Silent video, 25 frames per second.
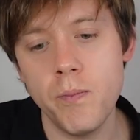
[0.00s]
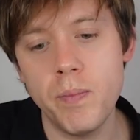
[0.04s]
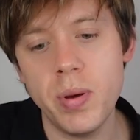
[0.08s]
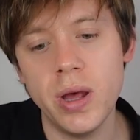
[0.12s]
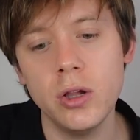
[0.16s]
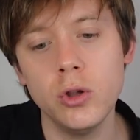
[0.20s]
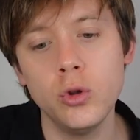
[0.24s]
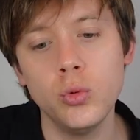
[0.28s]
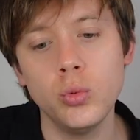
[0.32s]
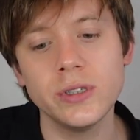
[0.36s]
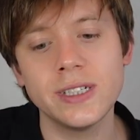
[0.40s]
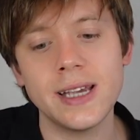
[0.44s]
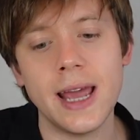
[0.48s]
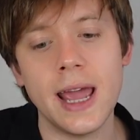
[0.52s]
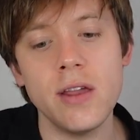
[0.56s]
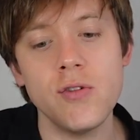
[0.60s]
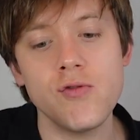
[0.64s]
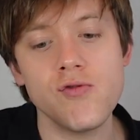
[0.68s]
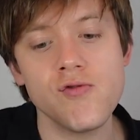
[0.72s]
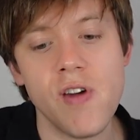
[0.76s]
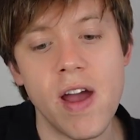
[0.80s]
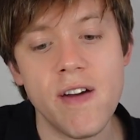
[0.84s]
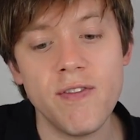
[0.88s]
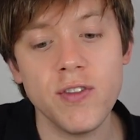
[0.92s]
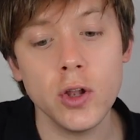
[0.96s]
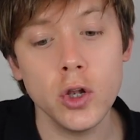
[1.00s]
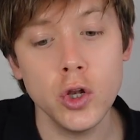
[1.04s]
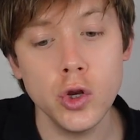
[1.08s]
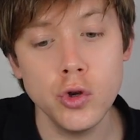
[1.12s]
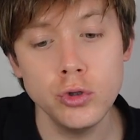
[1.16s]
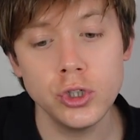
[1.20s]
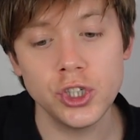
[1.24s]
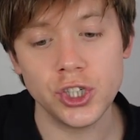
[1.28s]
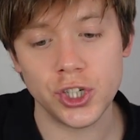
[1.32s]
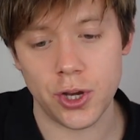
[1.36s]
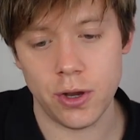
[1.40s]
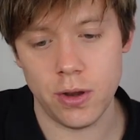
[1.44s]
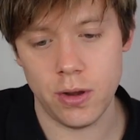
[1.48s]
bill was a
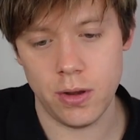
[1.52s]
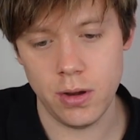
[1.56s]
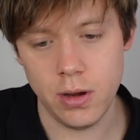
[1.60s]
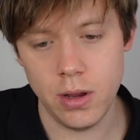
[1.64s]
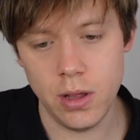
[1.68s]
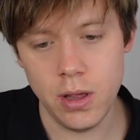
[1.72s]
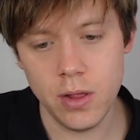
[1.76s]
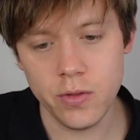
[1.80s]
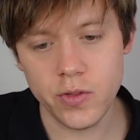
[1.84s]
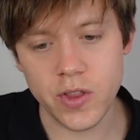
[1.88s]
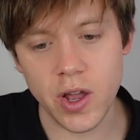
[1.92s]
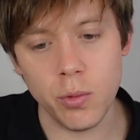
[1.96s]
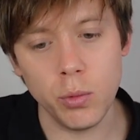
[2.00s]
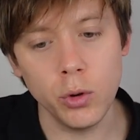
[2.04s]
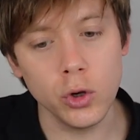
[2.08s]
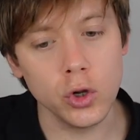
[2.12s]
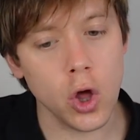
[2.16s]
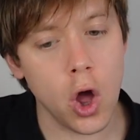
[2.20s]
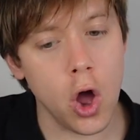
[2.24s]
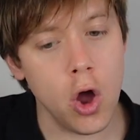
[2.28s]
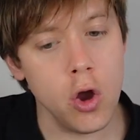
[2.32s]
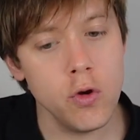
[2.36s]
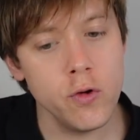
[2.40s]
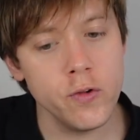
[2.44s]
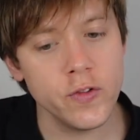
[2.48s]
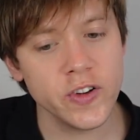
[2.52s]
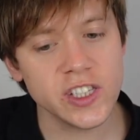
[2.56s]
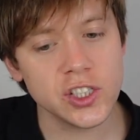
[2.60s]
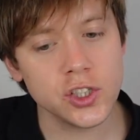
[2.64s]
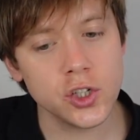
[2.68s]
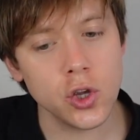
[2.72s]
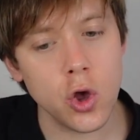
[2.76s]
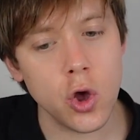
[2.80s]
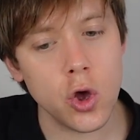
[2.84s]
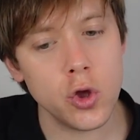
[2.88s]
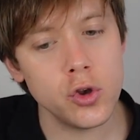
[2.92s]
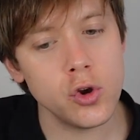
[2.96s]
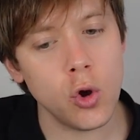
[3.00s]
revolution that will
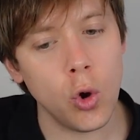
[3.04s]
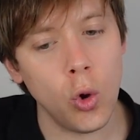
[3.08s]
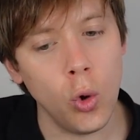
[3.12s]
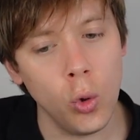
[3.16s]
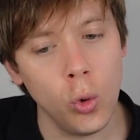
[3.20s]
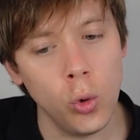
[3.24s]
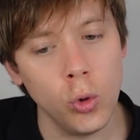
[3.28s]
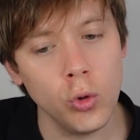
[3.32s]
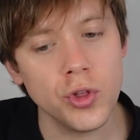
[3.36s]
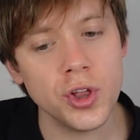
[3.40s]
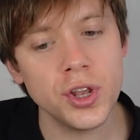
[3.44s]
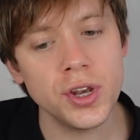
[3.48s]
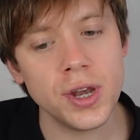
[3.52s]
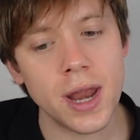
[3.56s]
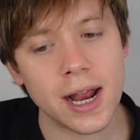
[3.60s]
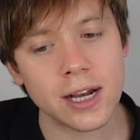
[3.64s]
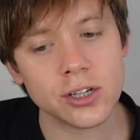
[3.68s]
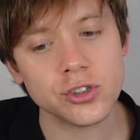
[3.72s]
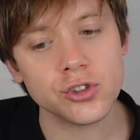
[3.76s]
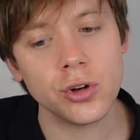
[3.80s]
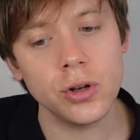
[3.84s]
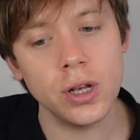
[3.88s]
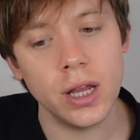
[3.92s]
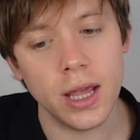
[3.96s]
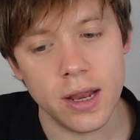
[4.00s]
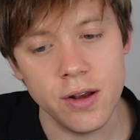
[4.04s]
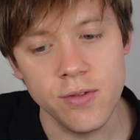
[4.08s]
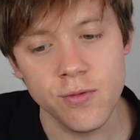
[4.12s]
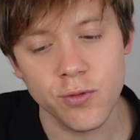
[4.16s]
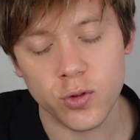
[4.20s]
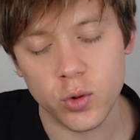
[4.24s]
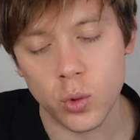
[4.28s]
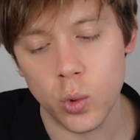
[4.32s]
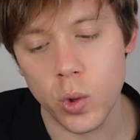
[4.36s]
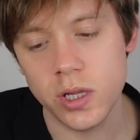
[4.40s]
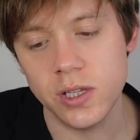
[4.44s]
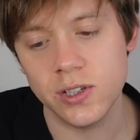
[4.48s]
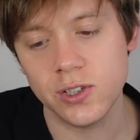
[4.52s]
overturn all the natural
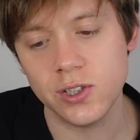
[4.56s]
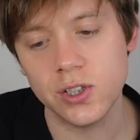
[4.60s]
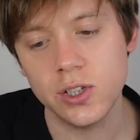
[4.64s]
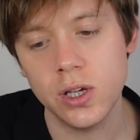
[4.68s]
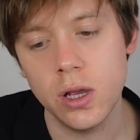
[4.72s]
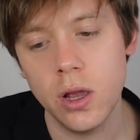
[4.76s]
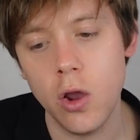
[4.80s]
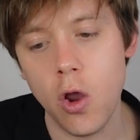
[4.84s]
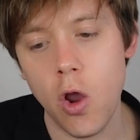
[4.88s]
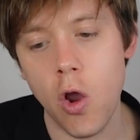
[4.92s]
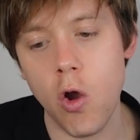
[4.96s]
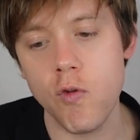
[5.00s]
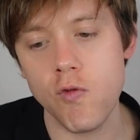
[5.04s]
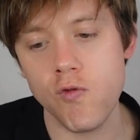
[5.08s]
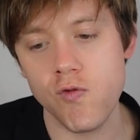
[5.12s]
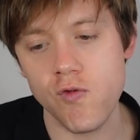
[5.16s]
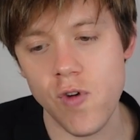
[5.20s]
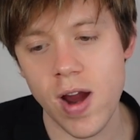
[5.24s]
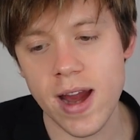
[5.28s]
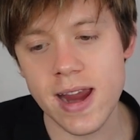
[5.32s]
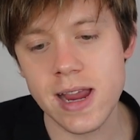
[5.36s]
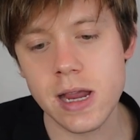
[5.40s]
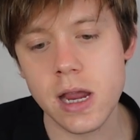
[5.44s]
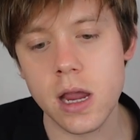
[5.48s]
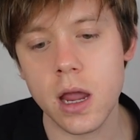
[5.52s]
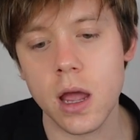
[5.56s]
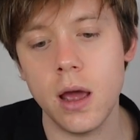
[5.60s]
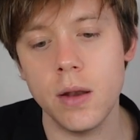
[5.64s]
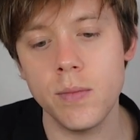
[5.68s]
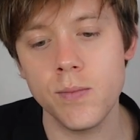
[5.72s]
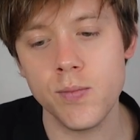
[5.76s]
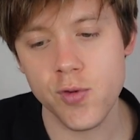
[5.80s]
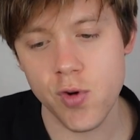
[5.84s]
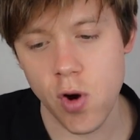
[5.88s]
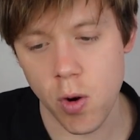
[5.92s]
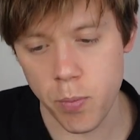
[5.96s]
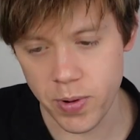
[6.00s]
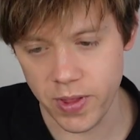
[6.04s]
influence of rank and
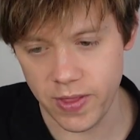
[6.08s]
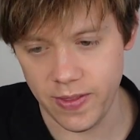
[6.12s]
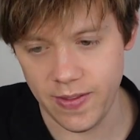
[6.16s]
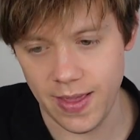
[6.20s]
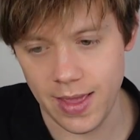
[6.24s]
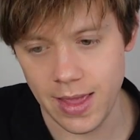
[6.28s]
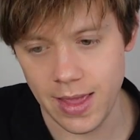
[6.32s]
property.